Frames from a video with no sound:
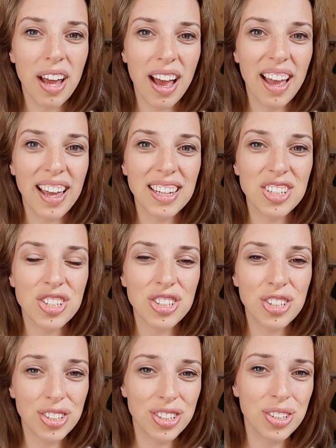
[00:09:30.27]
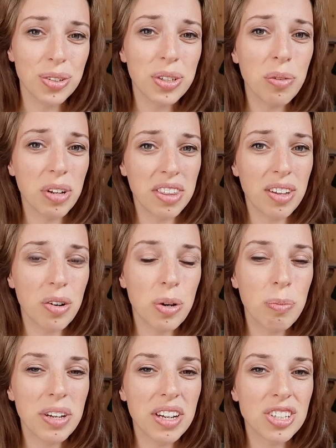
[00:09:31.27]
I should do and what
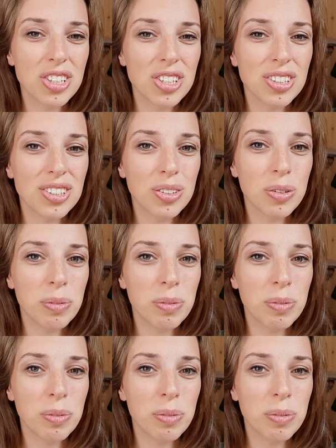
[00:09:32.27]
therapy I should do,